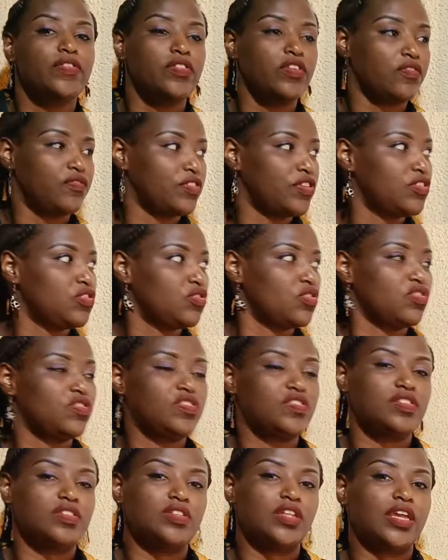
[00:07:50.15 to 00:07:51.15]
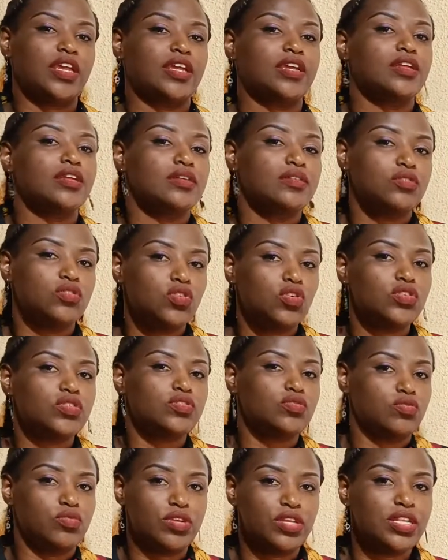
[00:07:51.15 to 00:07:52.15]
the videos like
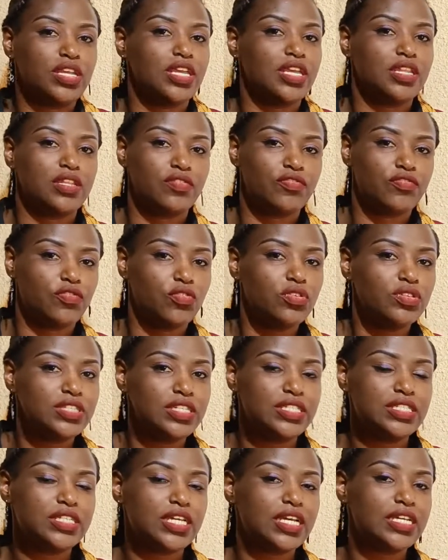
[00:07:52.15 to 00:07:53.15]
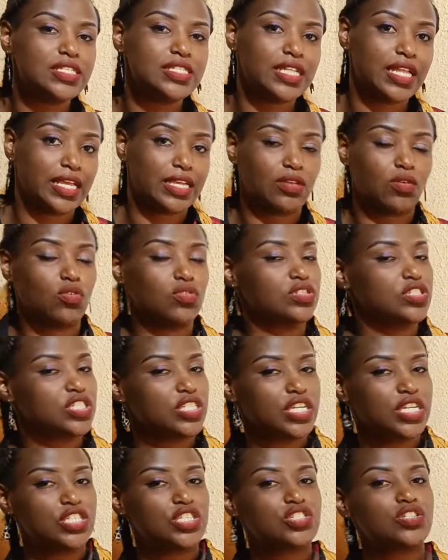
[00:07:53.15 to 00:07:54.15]
not really in full details like
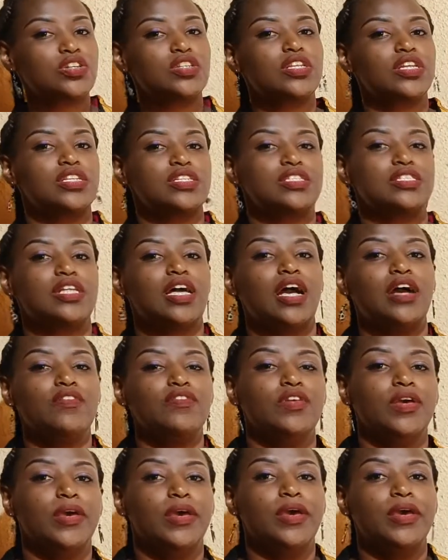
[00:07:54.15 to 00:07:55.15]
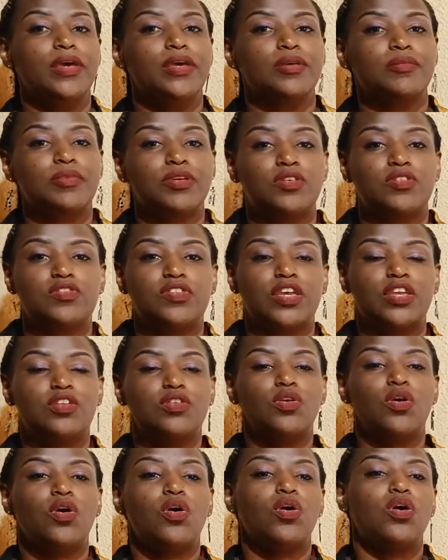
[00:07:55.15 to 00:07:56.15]
conjugation and stuff, because I
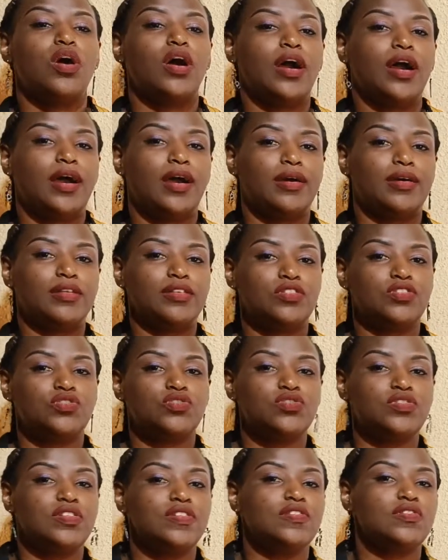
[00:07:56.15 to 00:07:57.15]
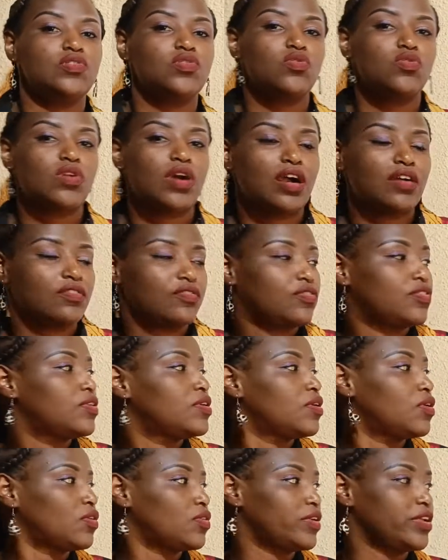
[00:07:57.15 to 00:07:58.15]
know students who have
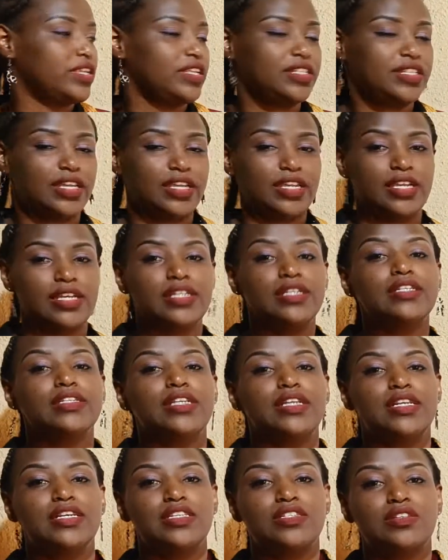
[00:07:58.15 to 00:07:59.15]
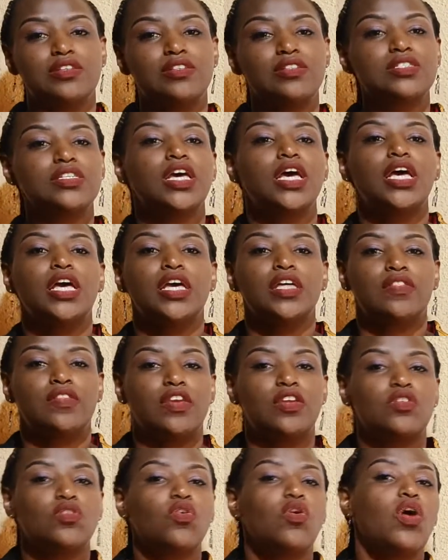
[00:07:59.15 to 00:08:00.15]
already taken the lessons,
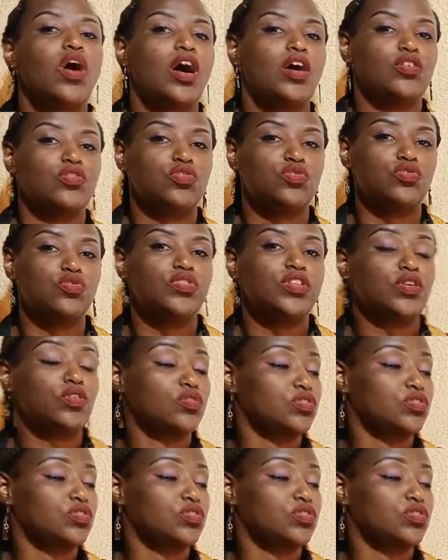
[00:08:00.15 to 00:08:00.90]
they know how to do the